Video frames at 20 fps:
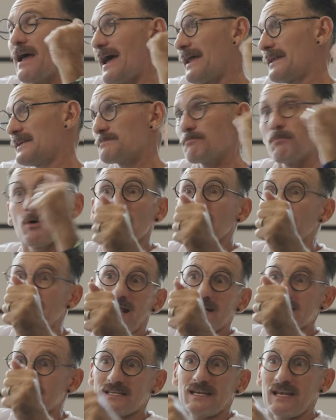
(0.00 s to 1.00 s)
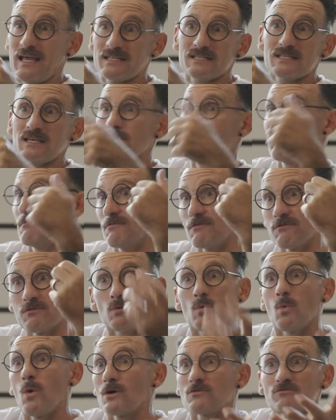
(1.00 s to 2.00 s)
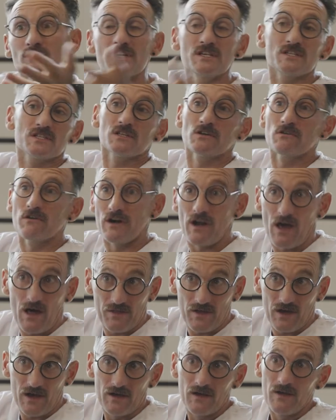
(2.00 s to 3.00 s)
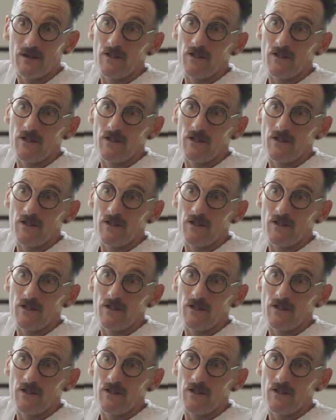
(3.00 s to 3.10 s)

and his body hasn't let him through one reason or another.